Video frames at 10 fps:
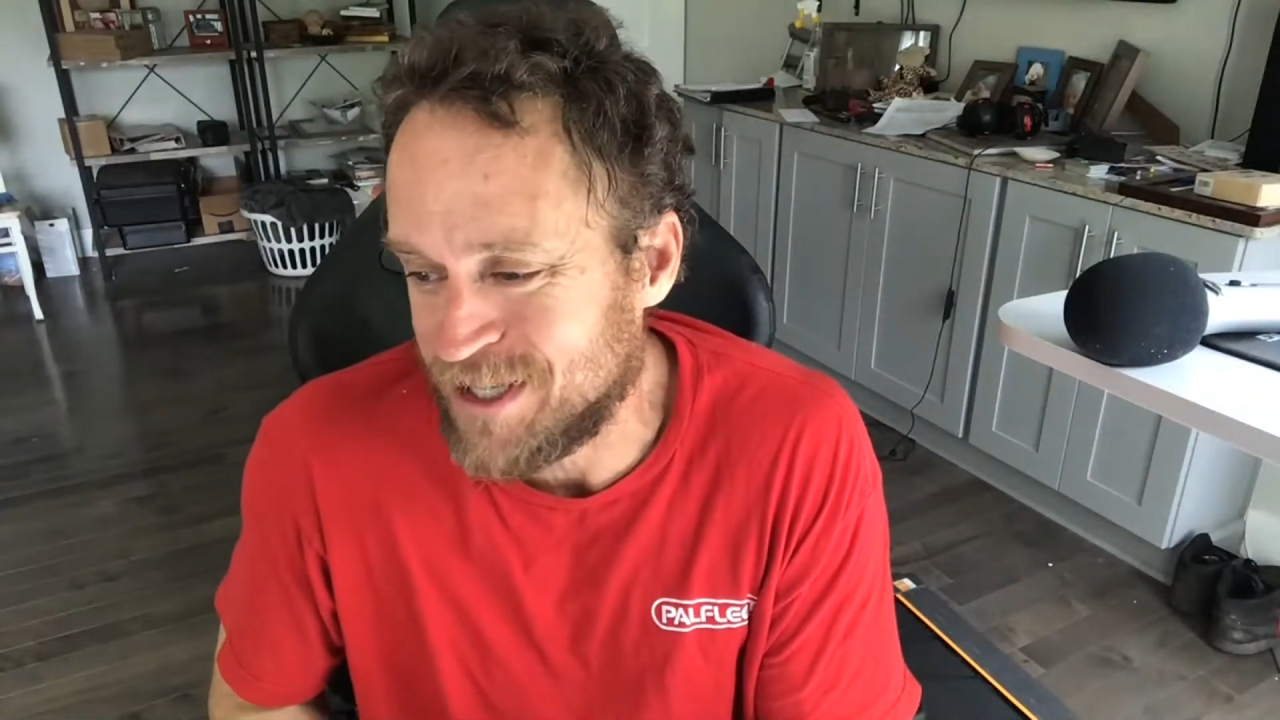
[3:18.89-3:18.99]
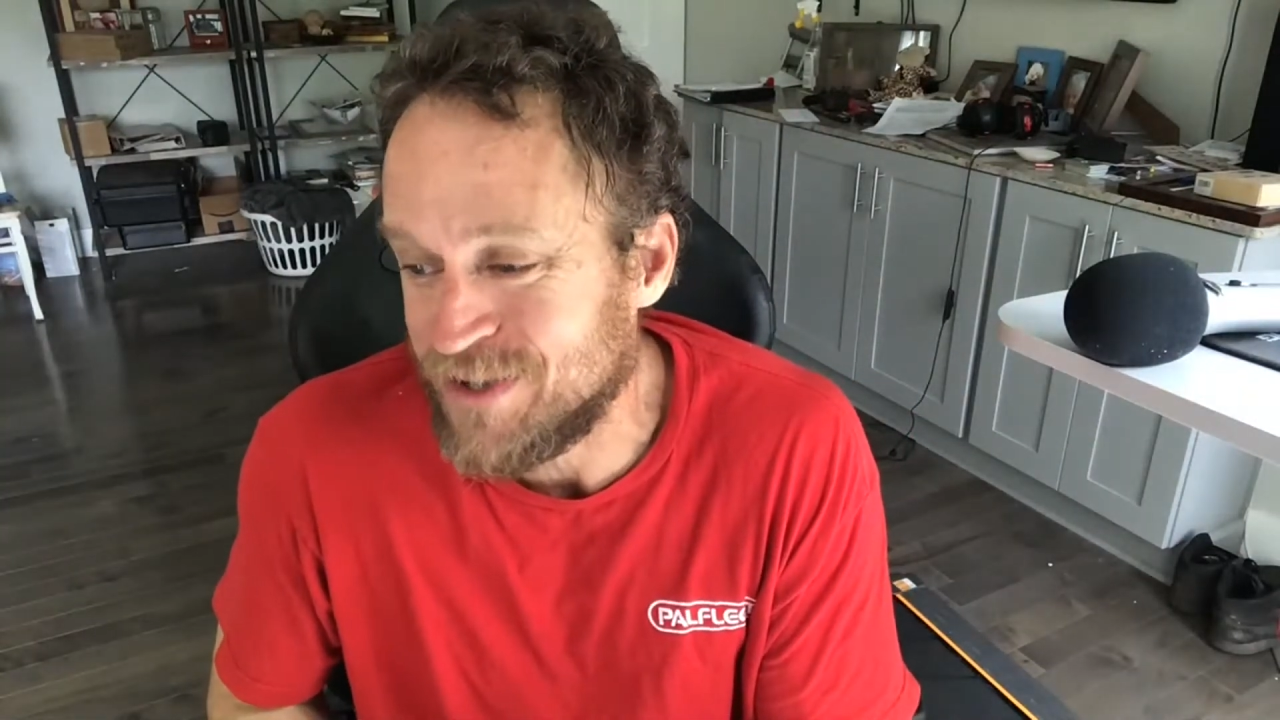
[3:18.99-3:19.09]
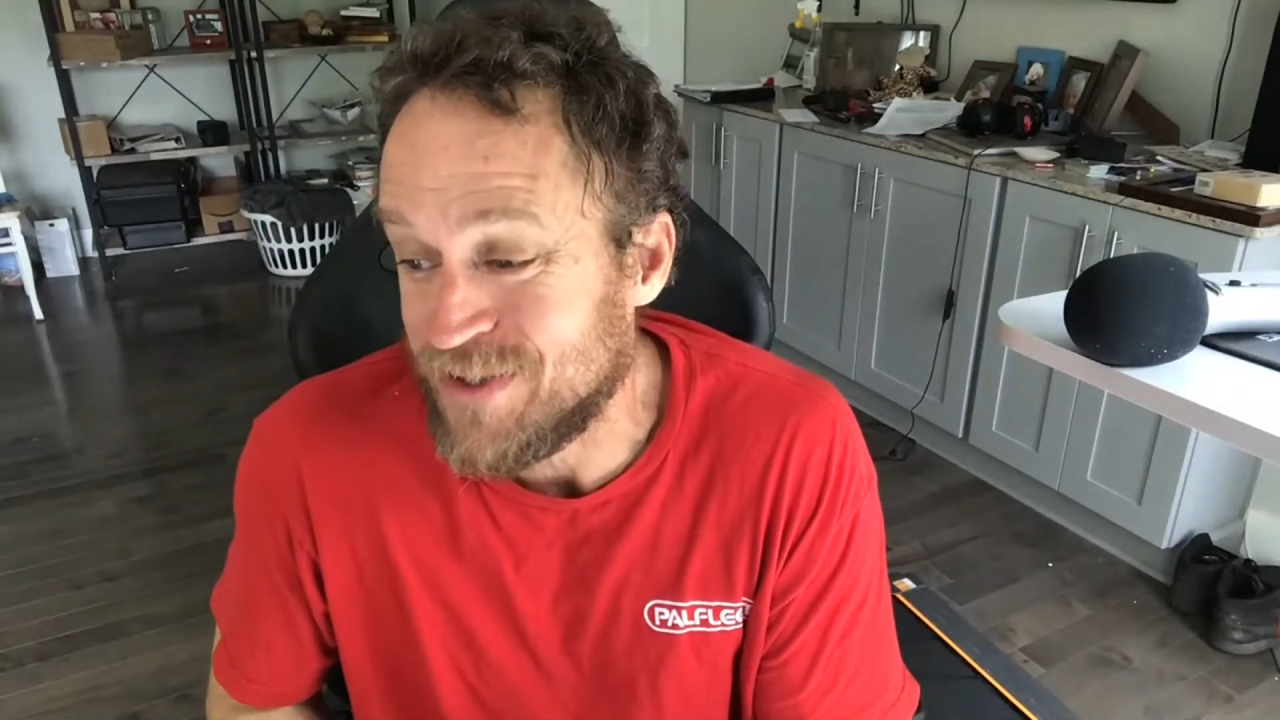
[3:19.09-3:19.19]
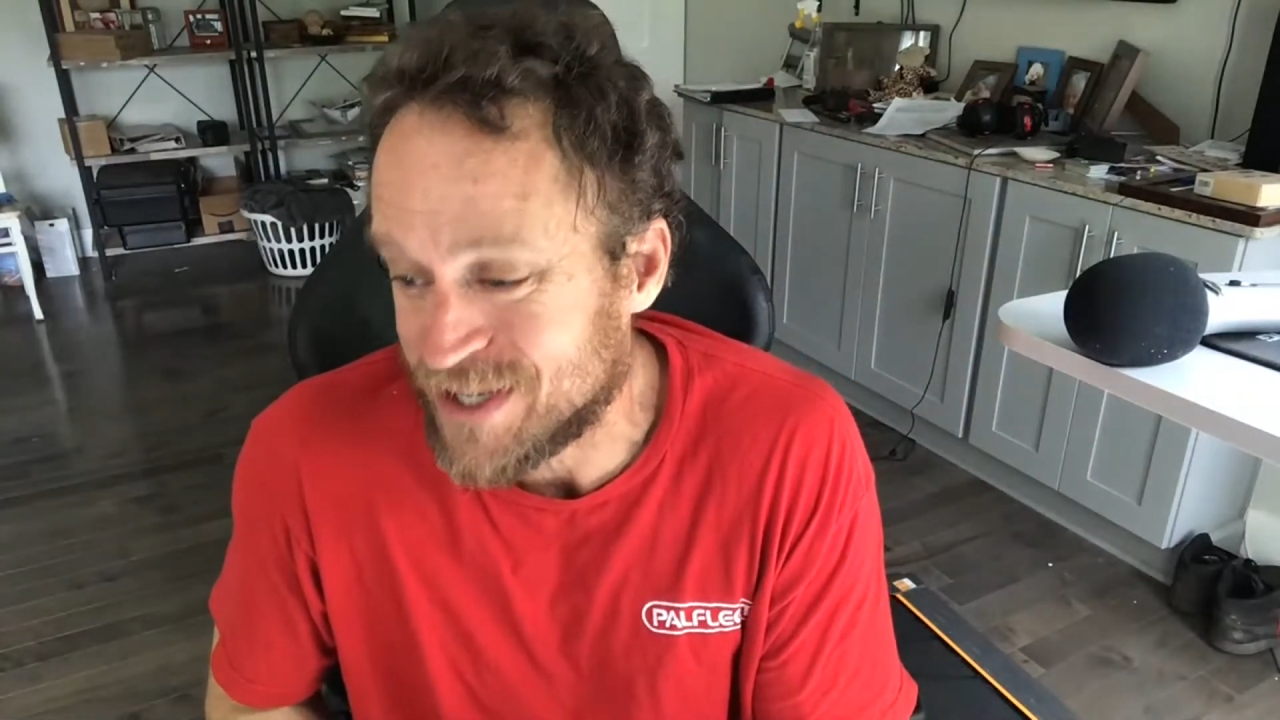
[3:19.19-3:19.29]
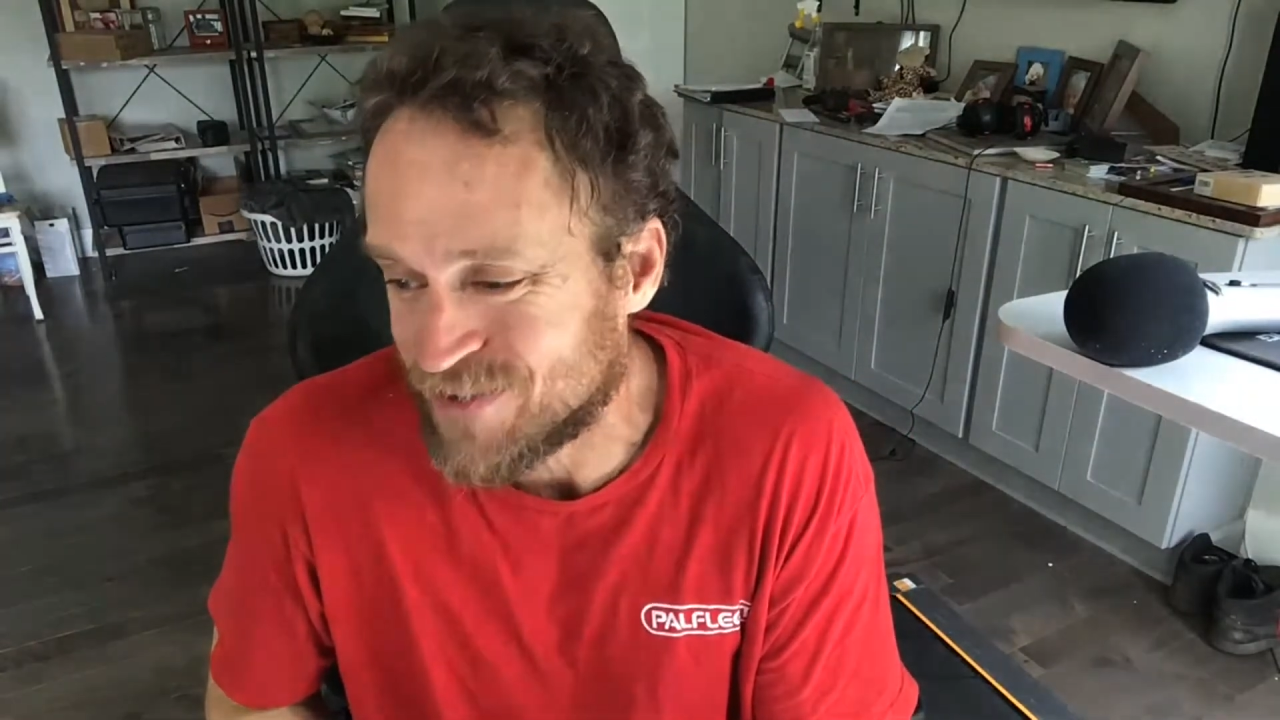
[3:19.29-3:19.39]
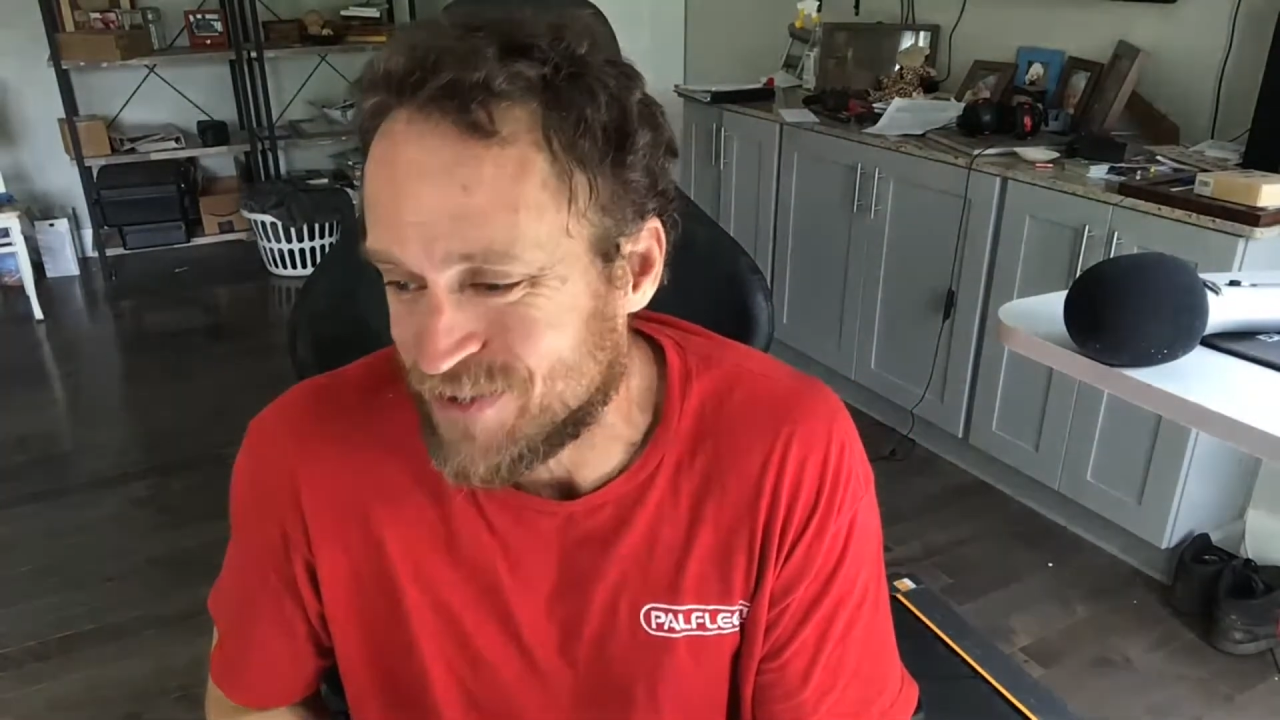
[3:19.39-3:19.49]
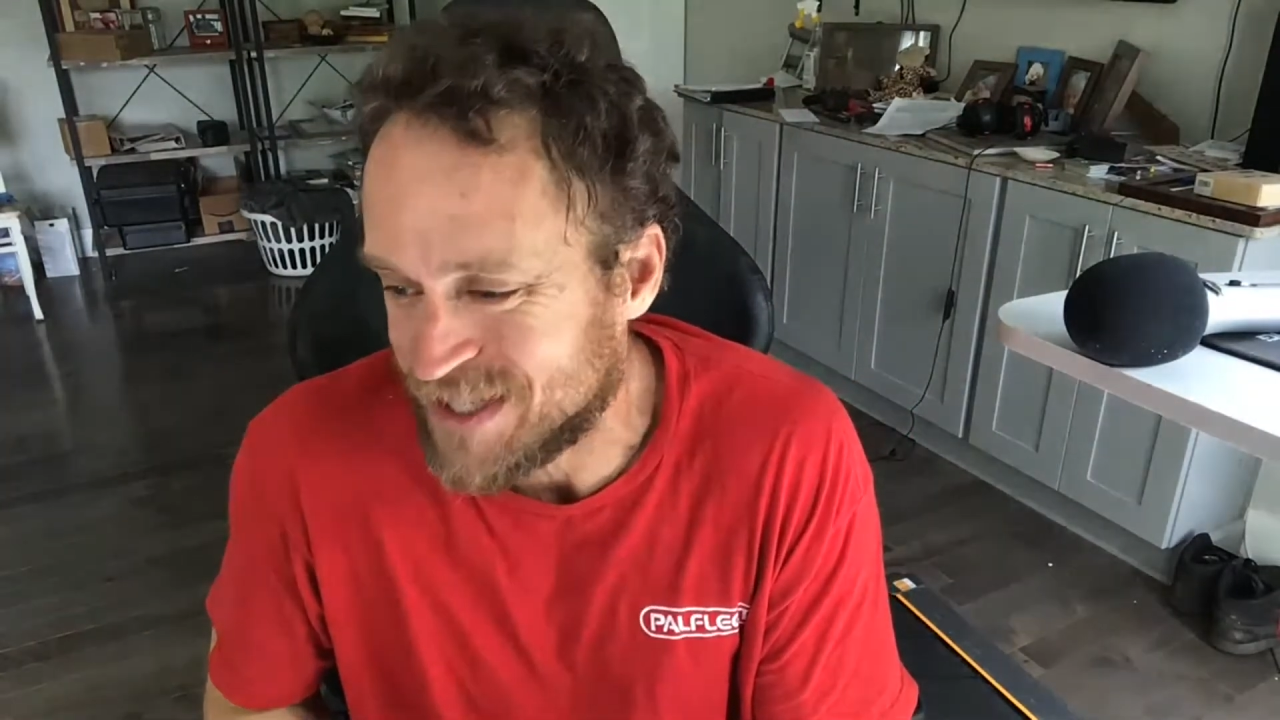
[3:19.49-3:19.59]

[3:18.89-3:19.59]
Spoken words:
to do this one.